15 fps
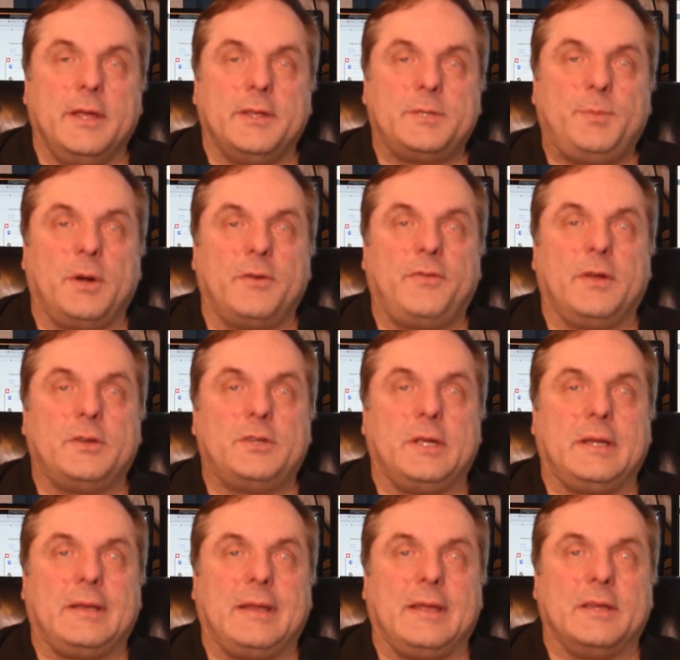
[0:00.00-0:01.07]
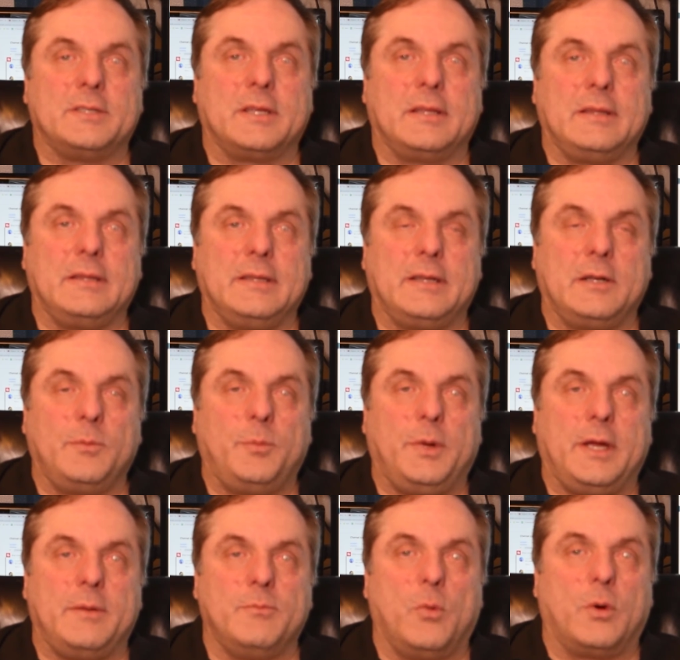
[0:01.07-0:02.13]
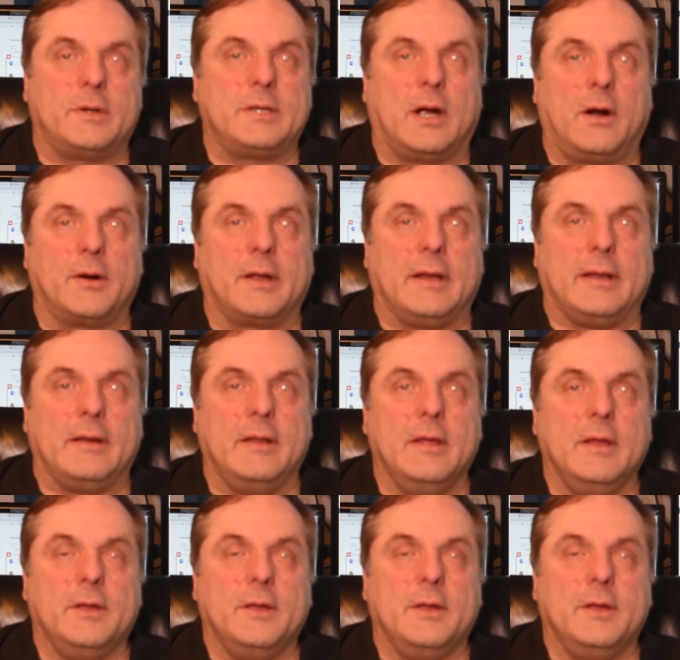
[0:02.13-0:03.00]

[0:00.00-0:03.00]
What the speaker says: Spear phishing is a little bit more targeted.